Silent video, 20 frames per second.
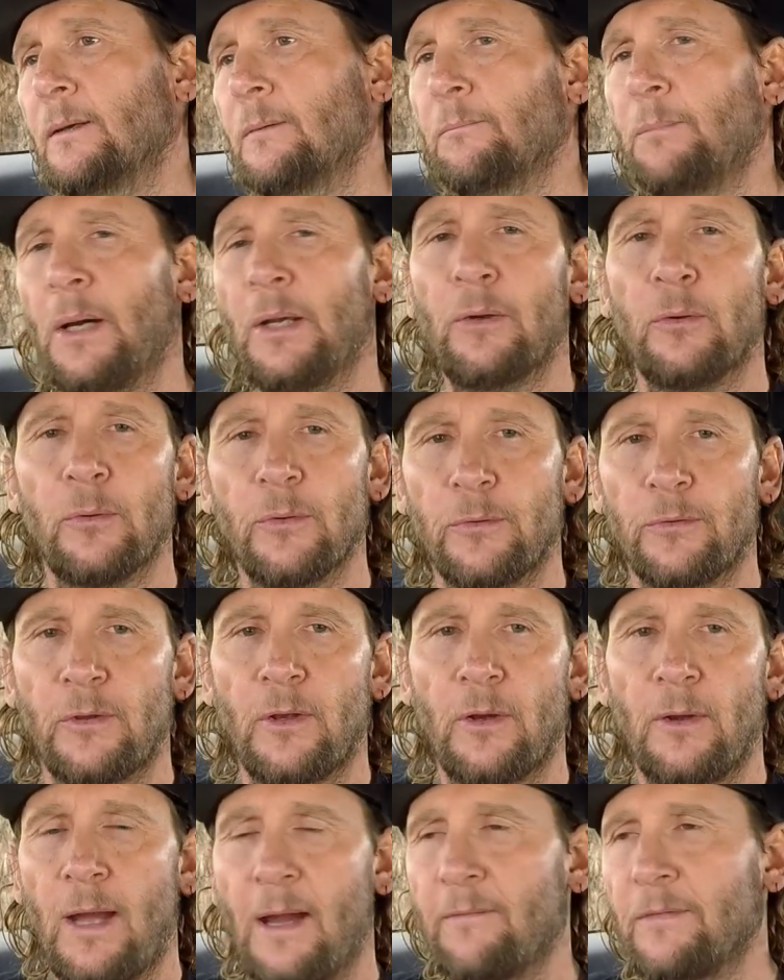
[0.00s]
but
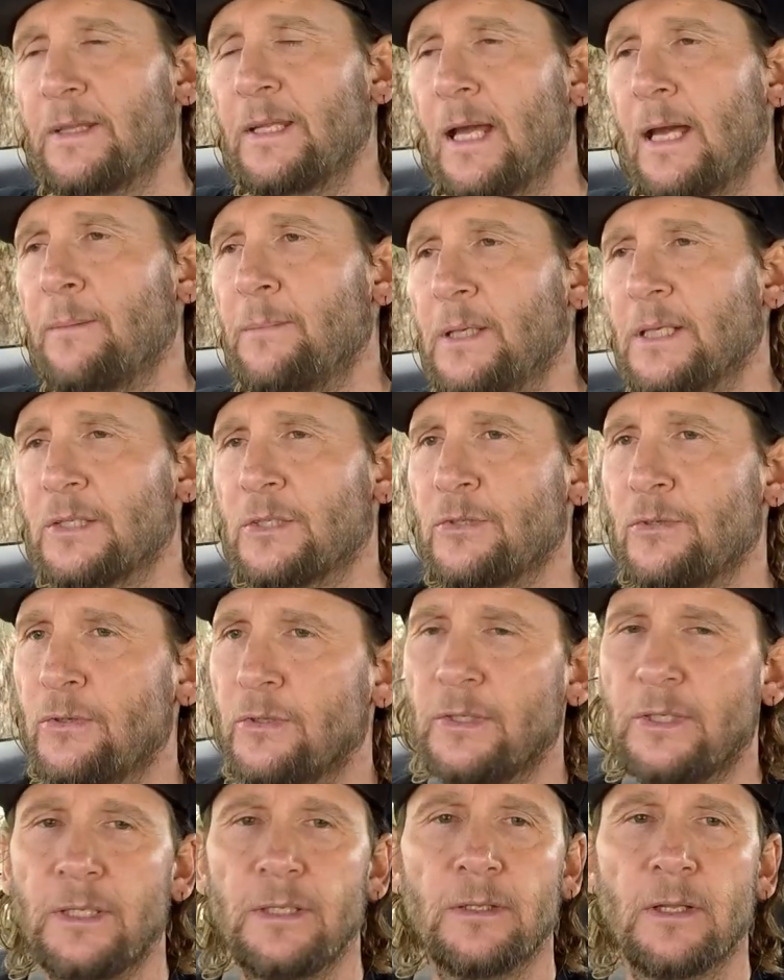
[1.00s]
also having the ABS
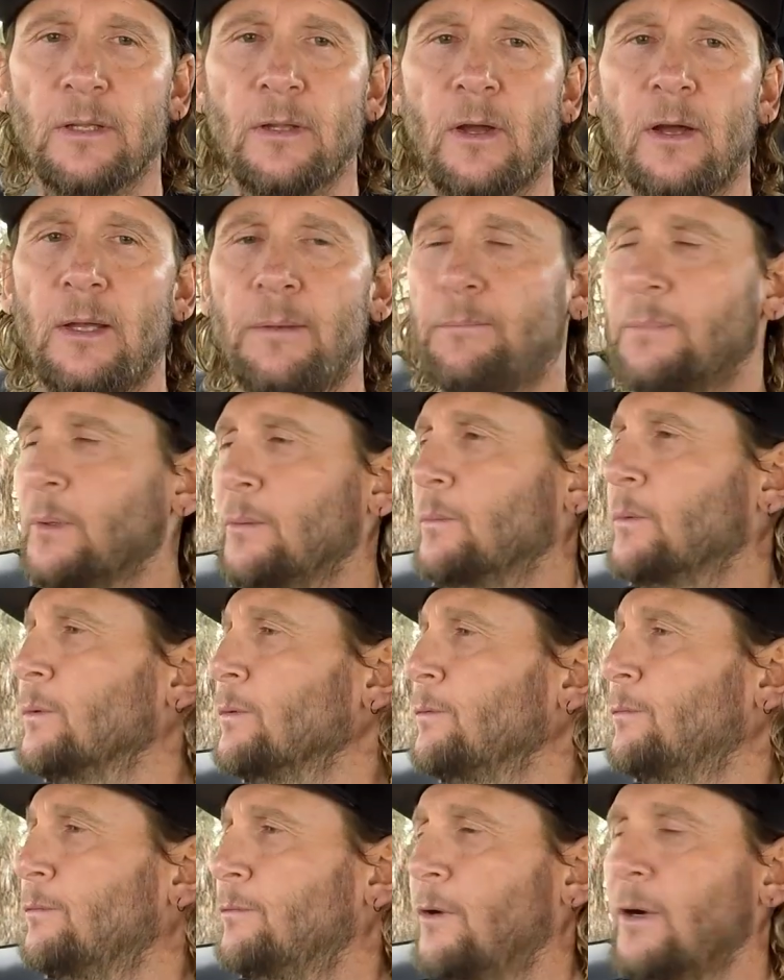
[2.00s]
unit in the line, but
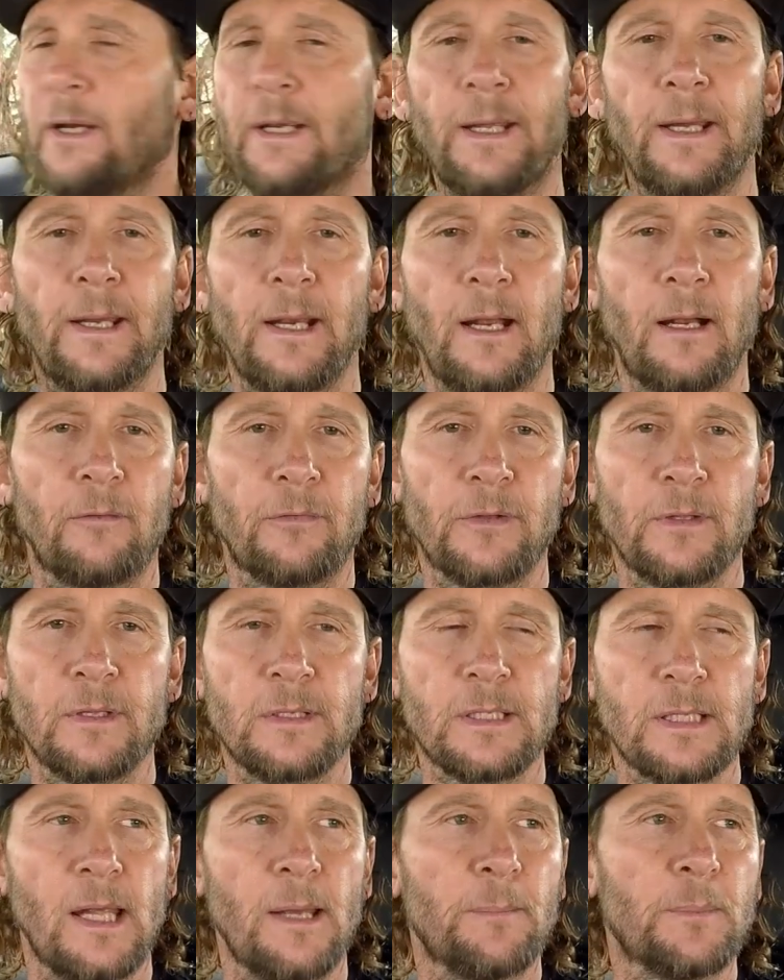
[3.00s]
we'll find out after
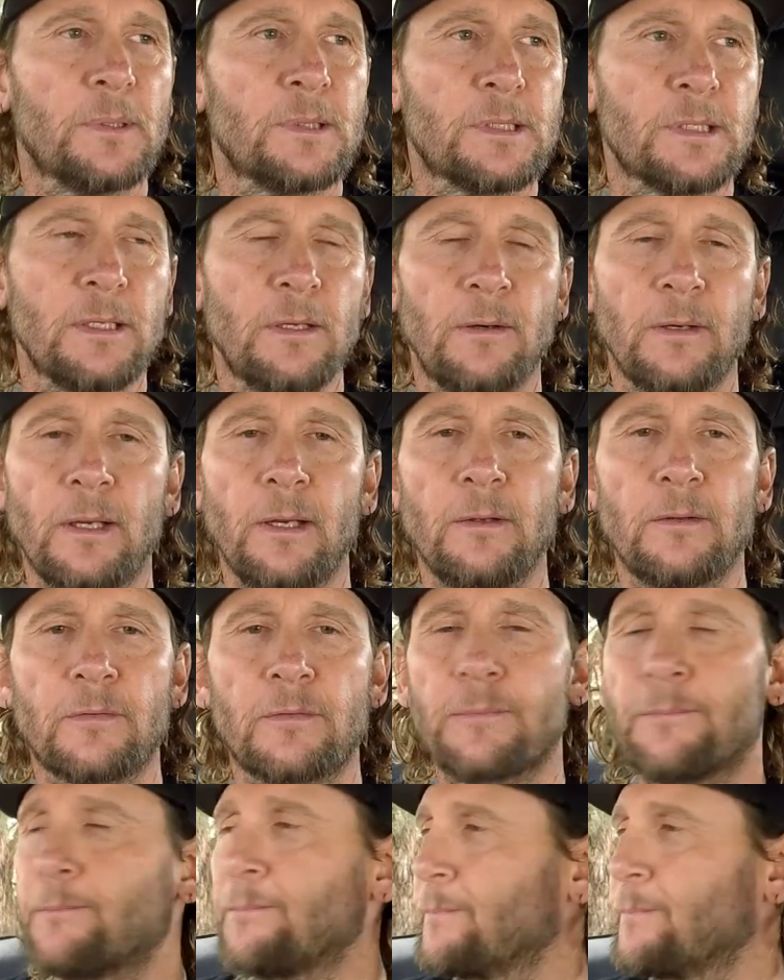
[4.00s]
this lap and see how it goes.